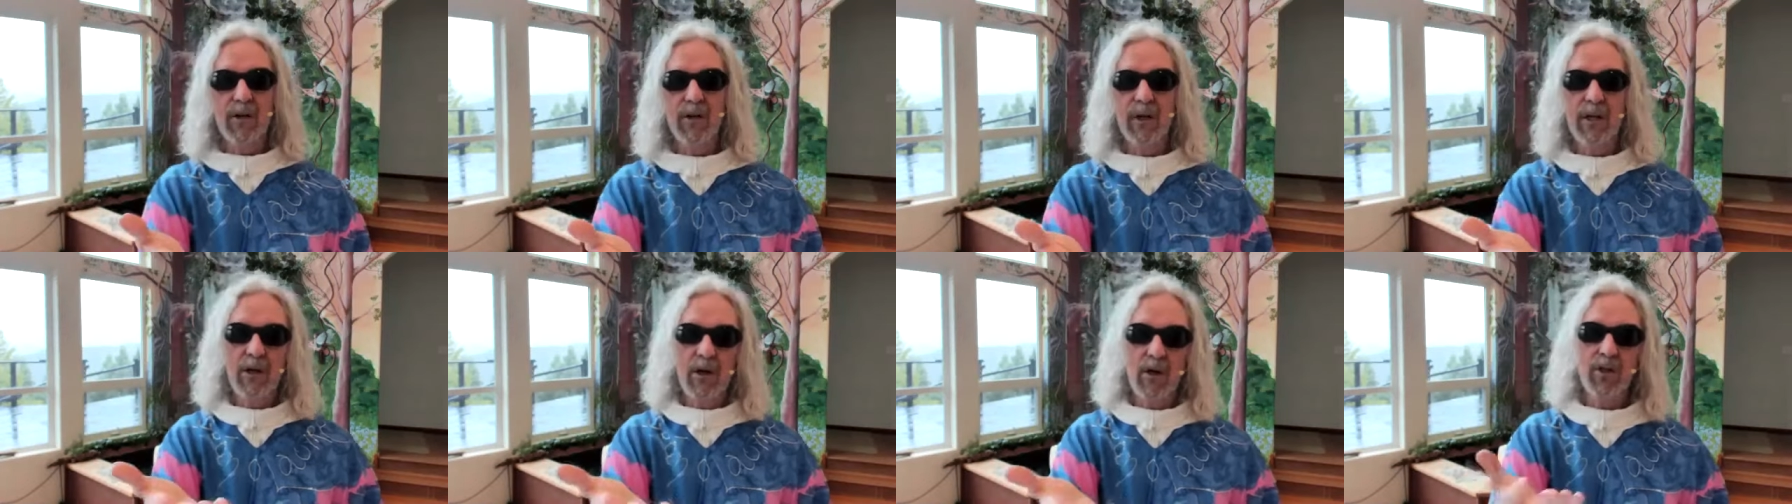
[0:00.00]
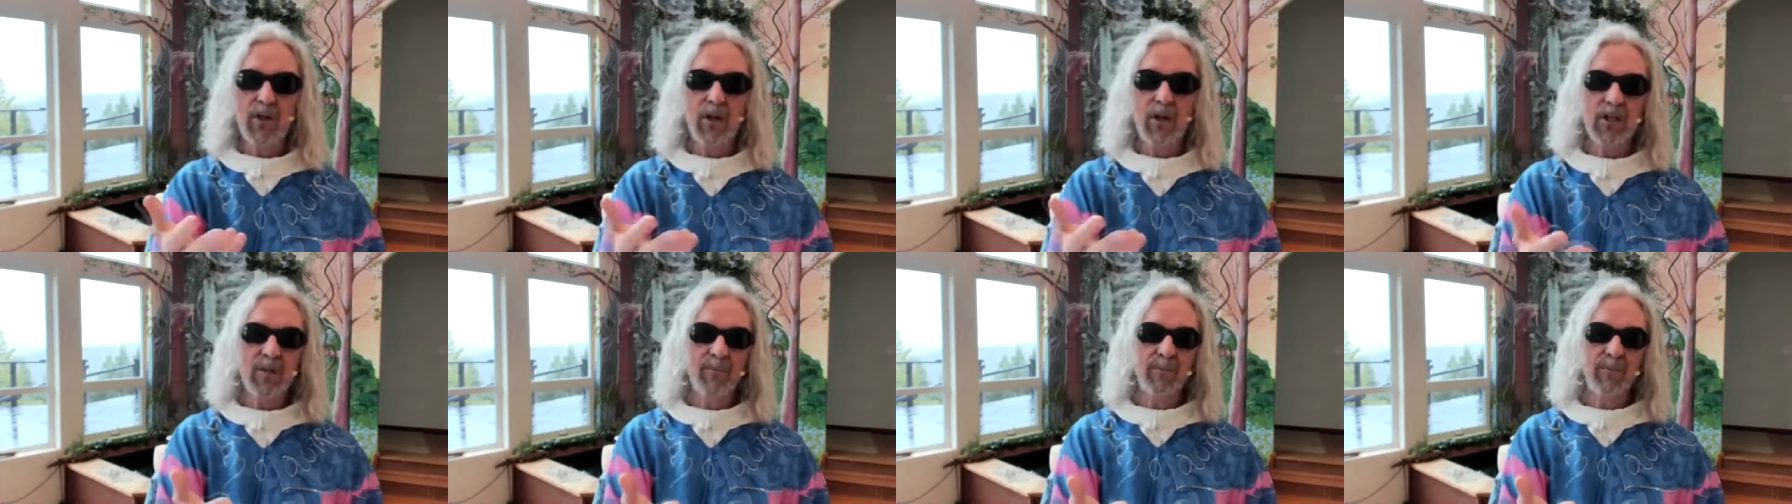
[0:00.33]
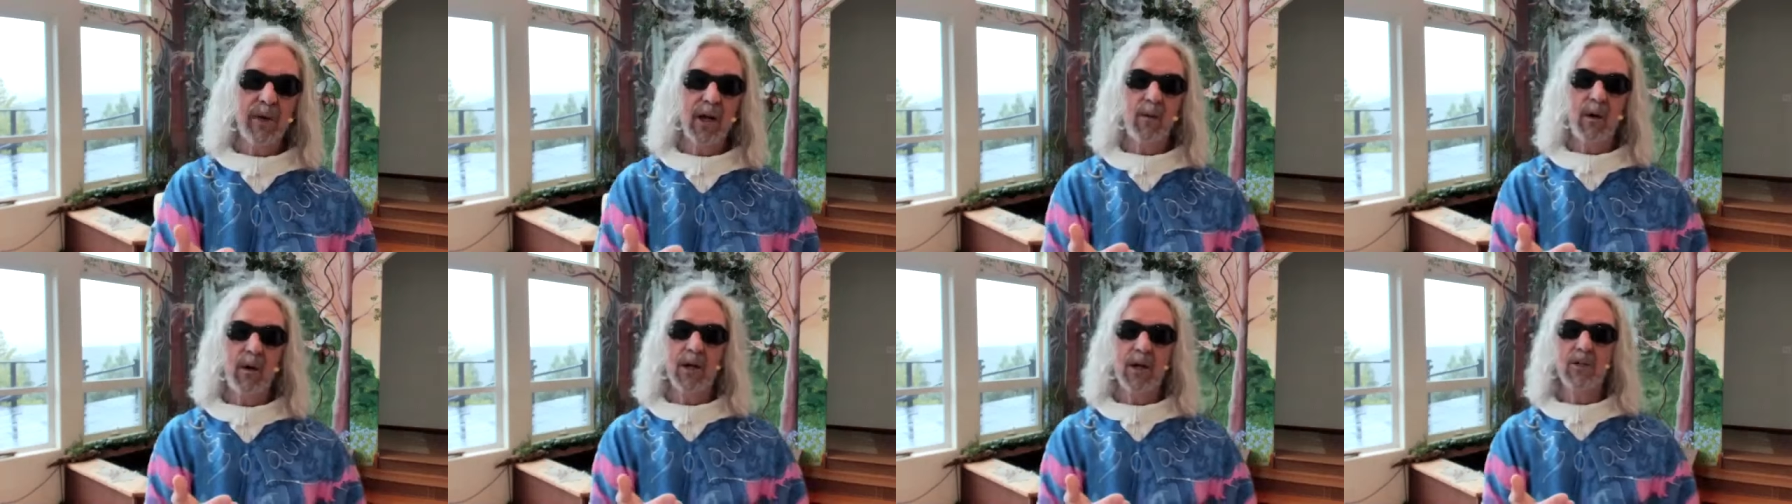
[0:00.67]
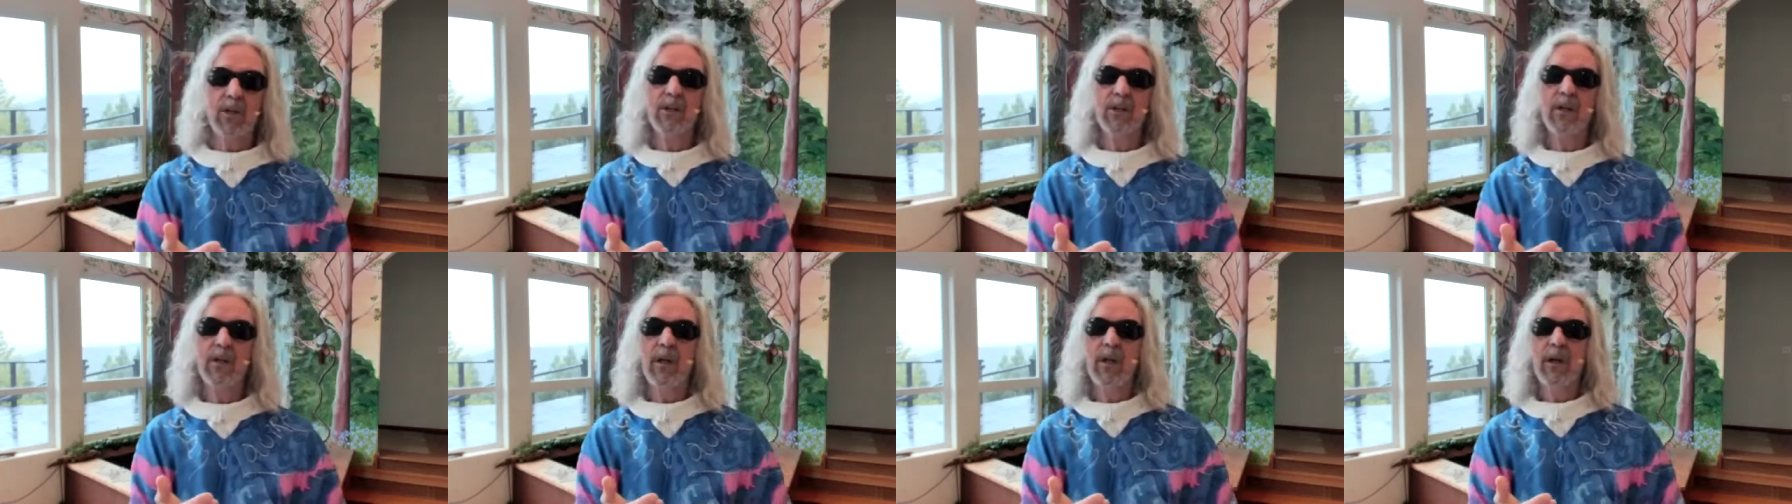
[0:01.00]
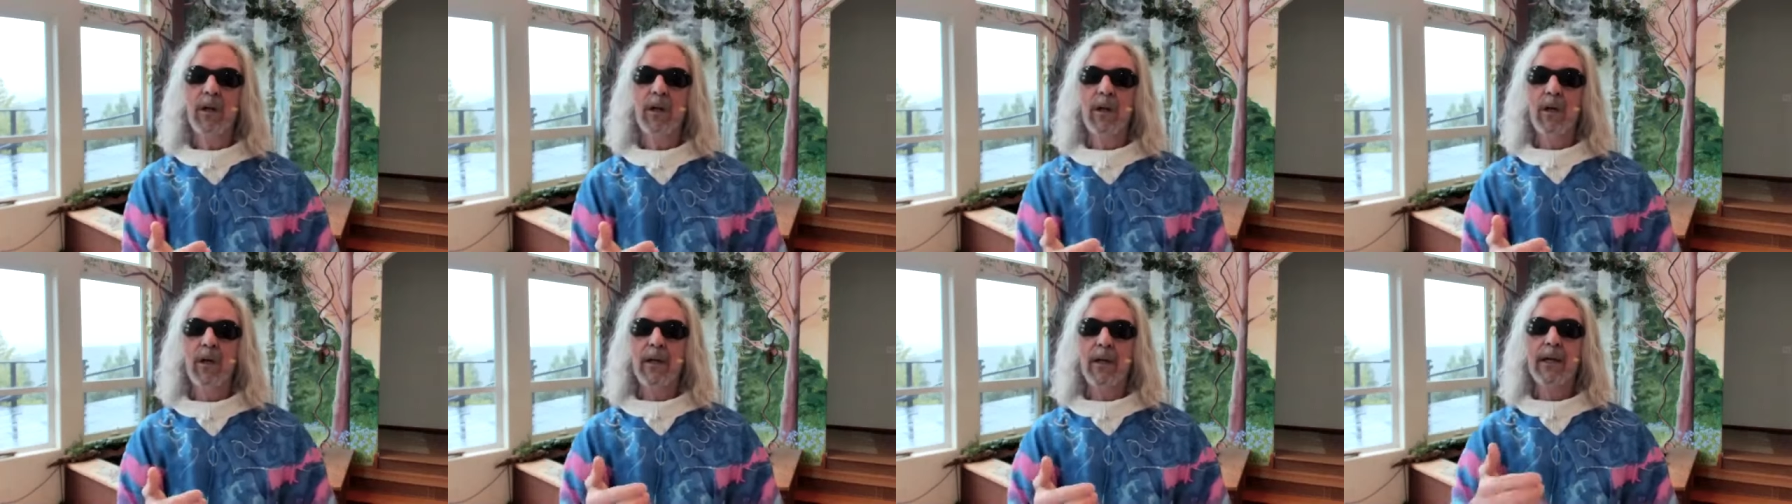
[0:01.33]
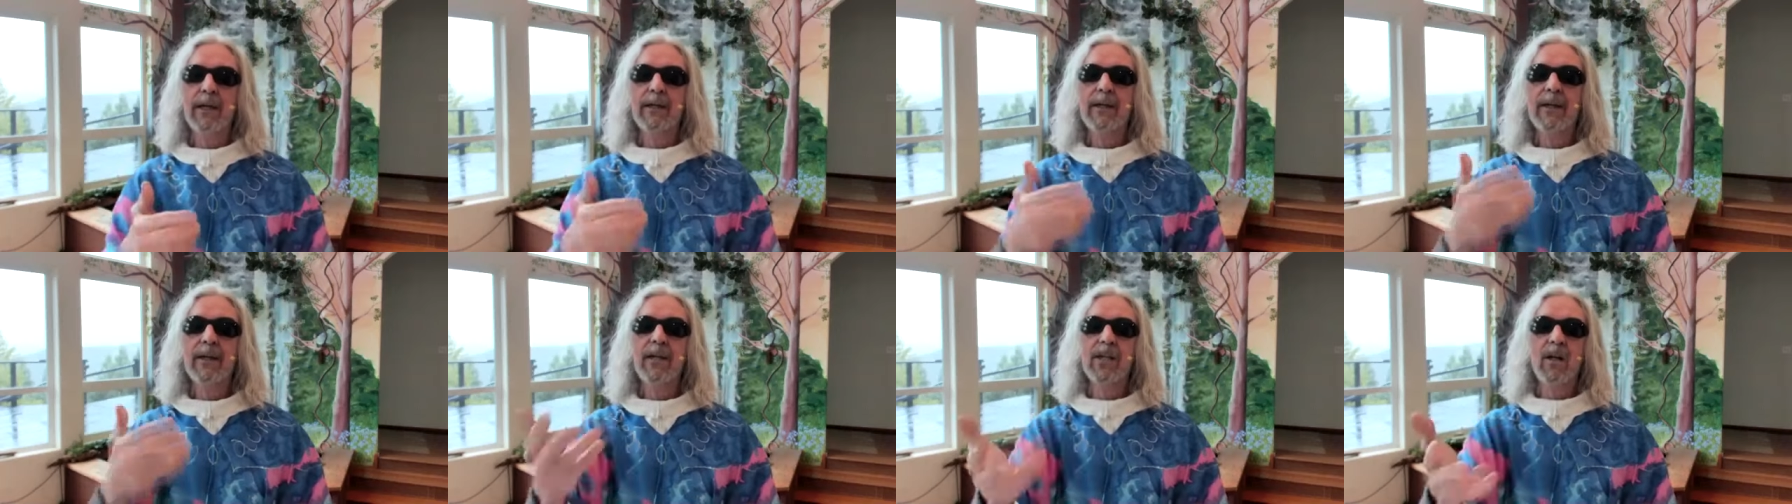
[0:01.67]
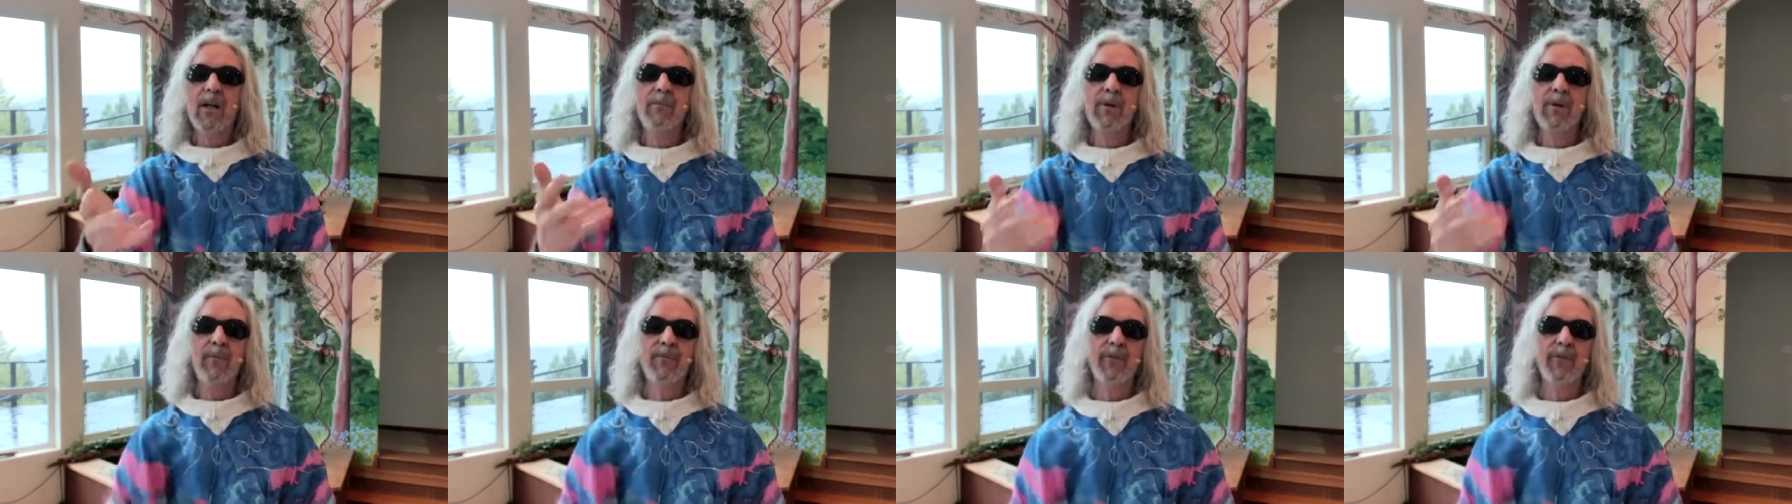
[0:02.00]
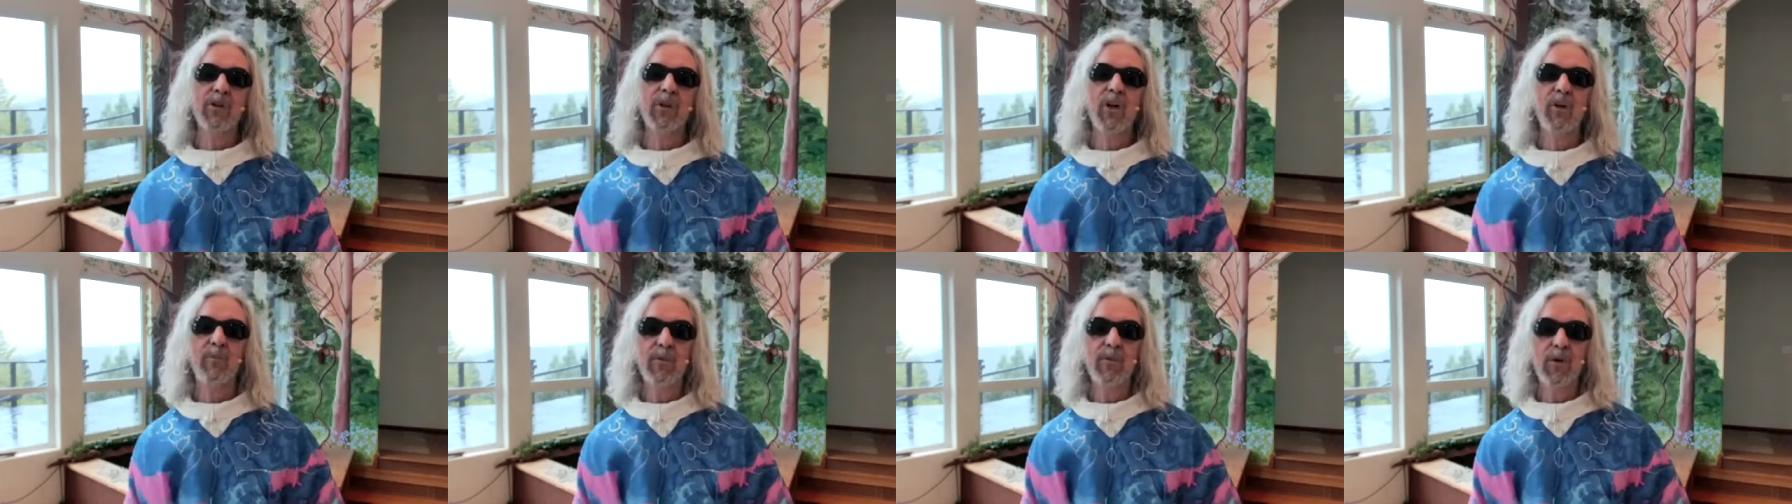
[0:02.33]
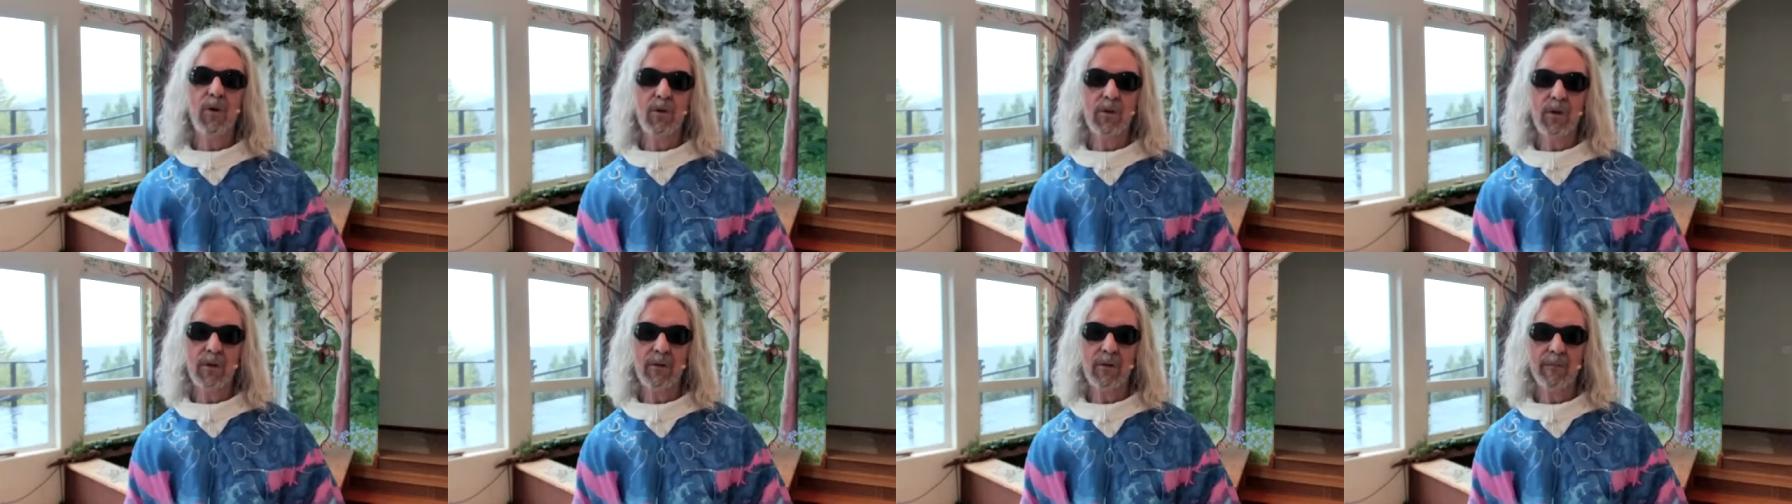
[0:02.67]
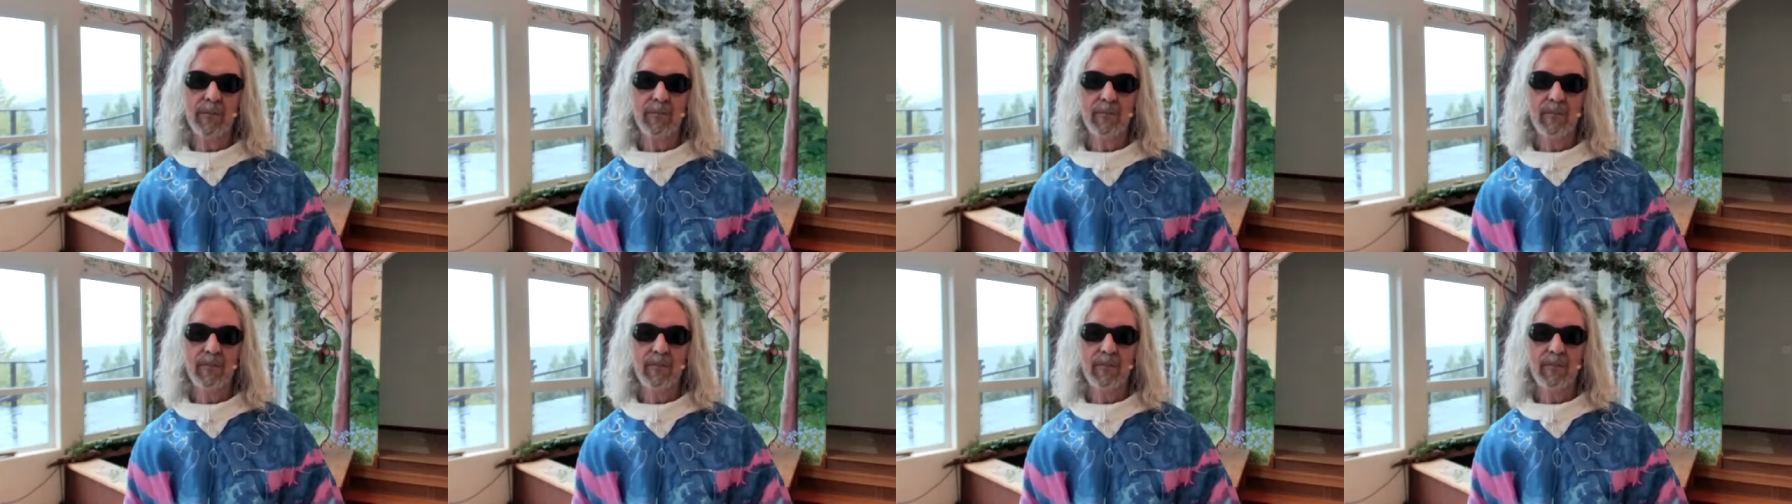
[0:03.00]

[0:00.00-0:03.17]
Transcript: in our church in Palo Alto, a kid coming up for communion.